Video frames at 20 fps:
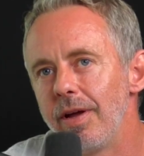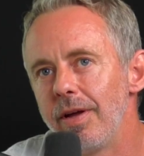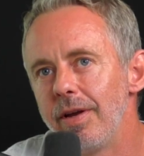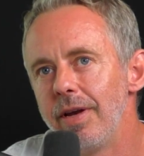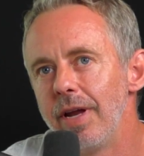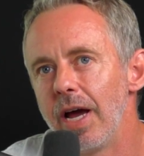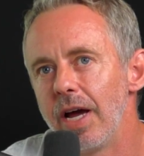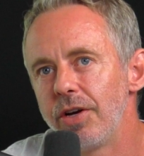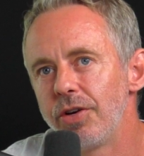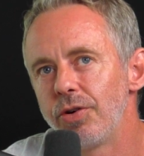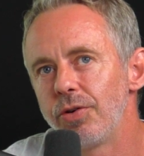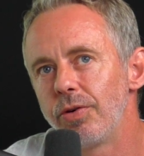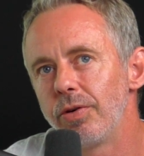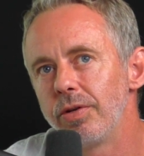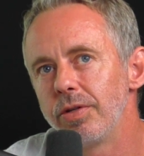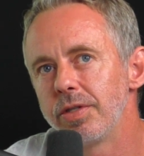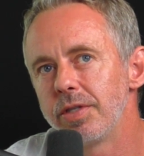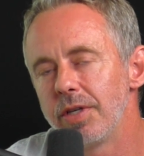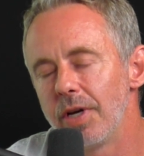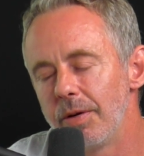
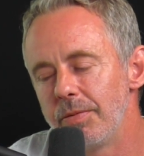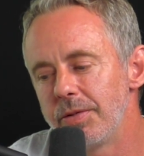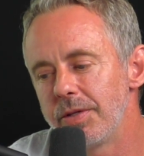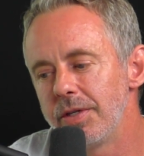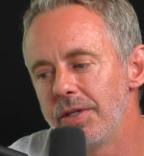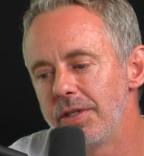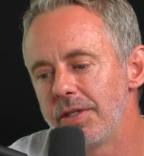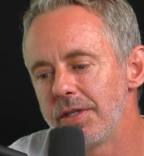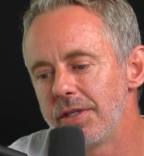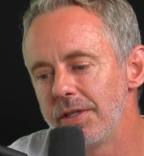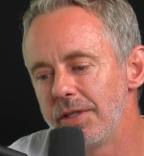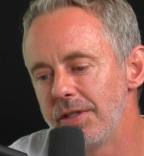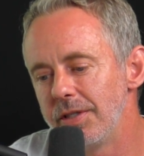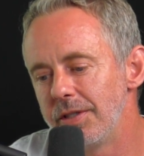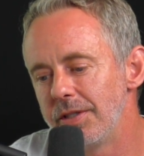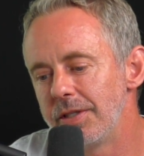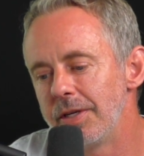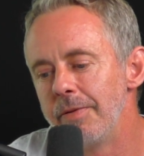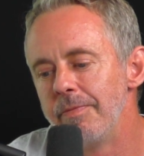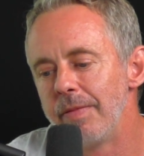Natural
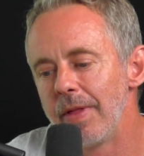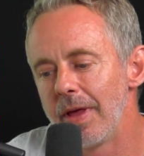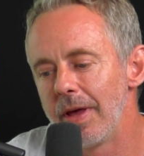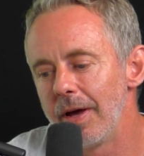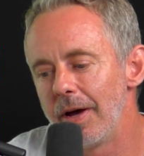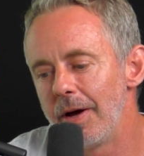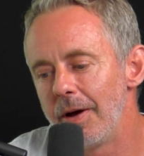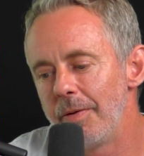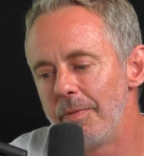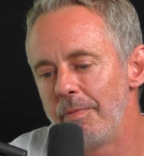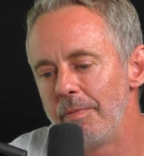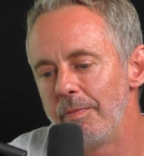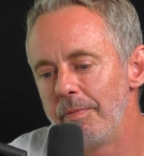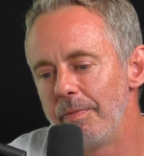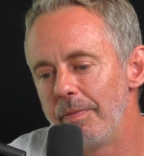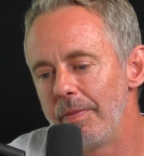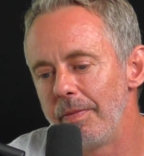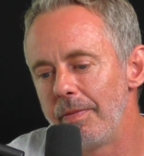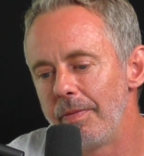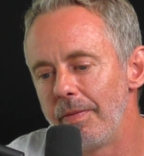substances,
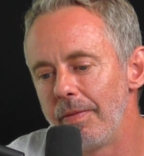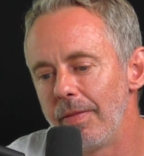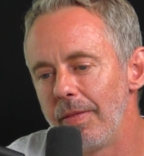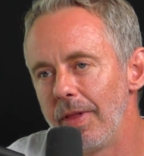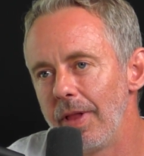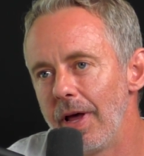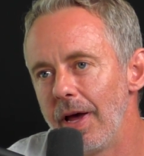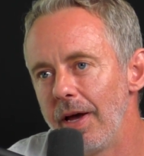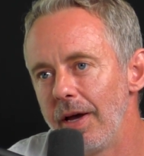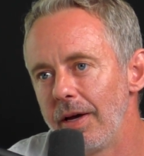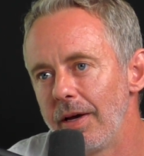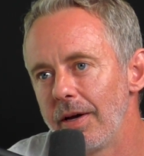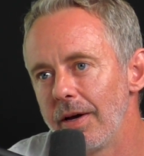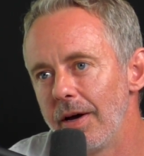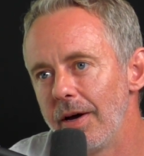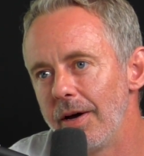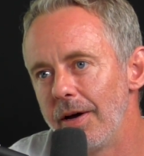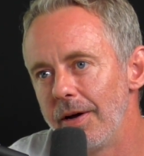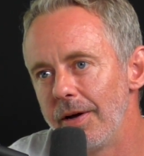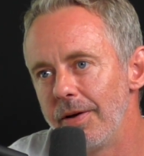like
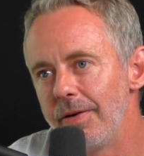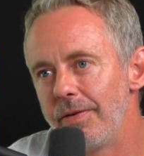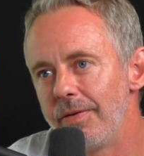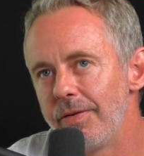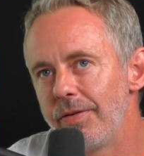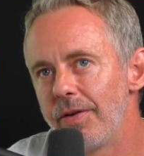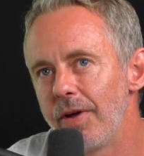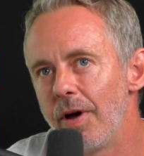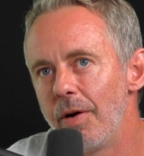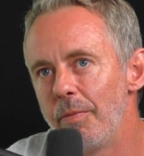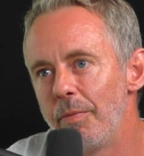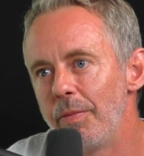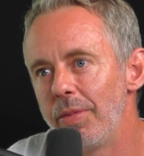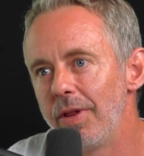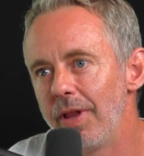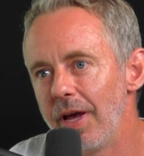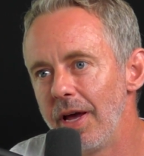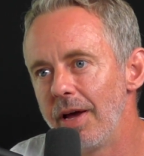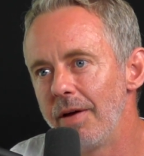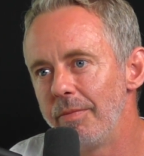some
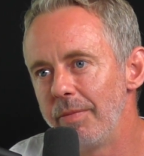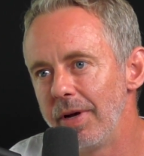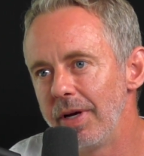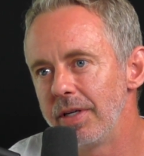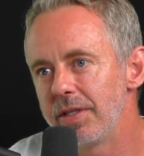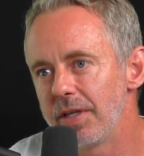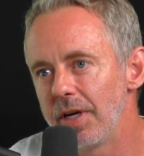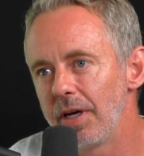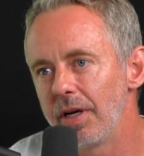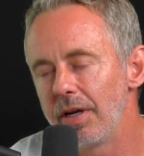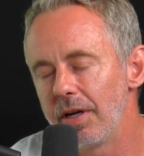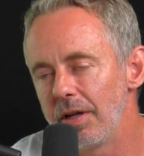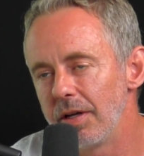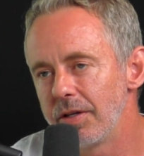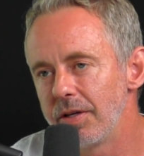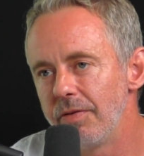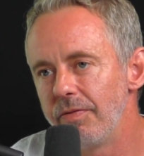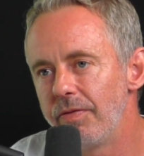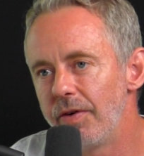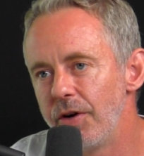plant-based
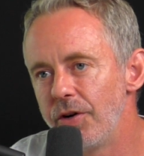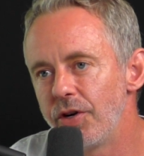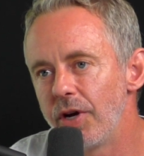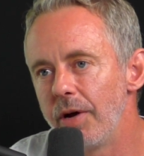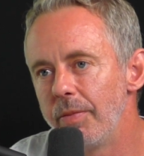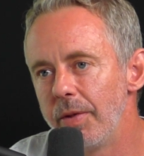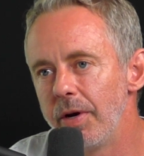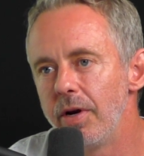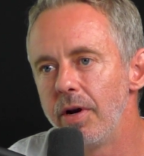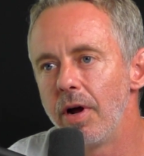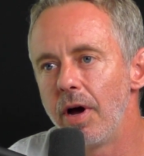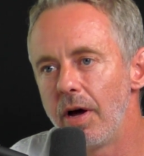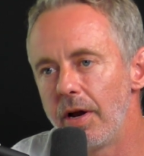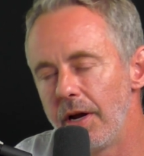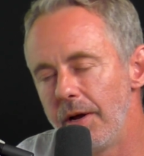psychedelics and fungi, but not